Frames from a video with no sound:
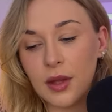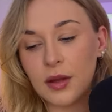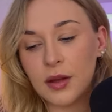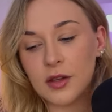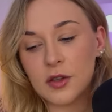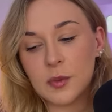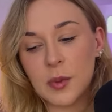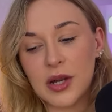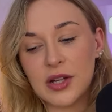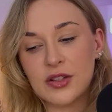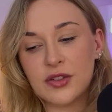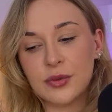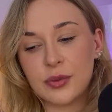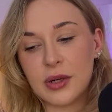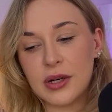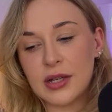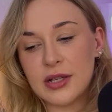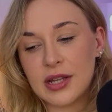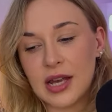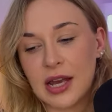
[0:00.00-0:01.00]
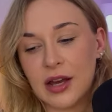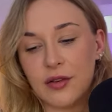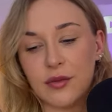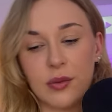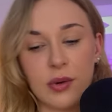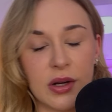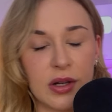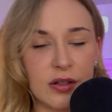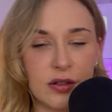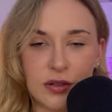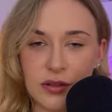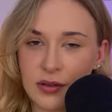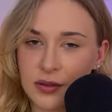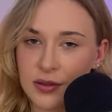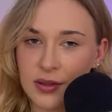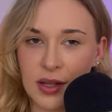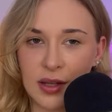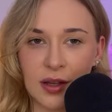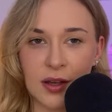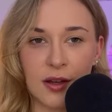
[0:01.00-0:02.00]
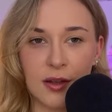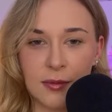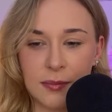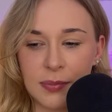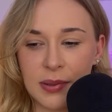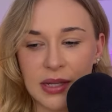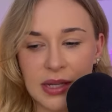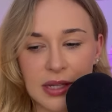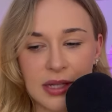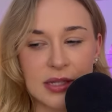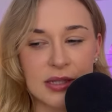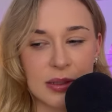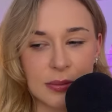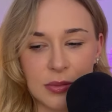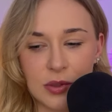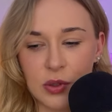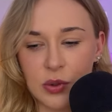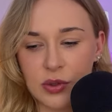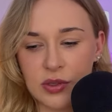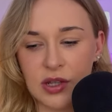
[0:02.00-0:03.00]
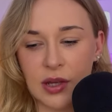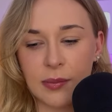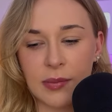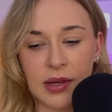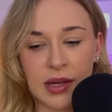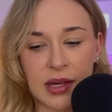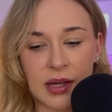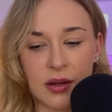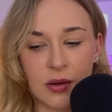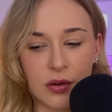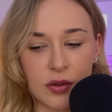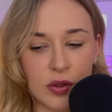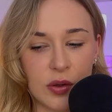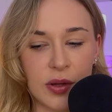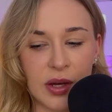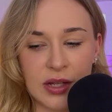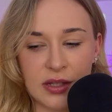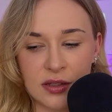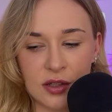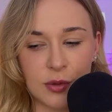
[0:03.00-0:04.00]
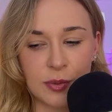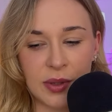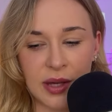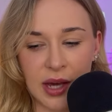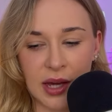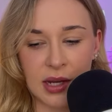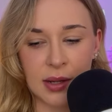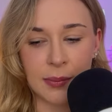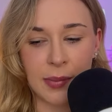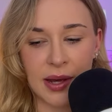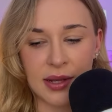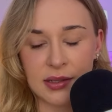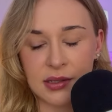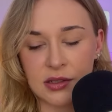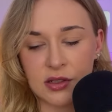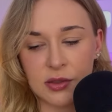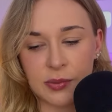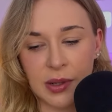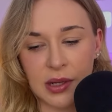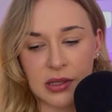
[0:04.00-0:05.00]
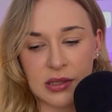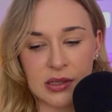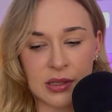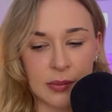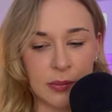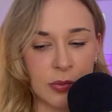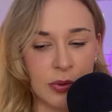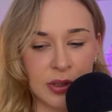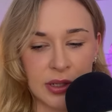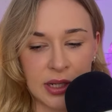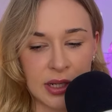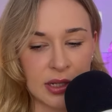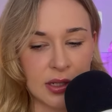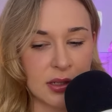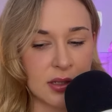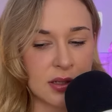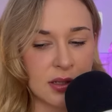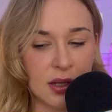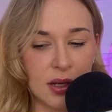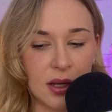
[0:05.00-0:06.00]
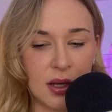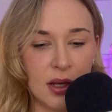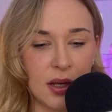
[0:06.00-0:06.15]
Because Page of Wands, Eight of Wands, there could be some news coming in, or you guys could be getting a message about somebody's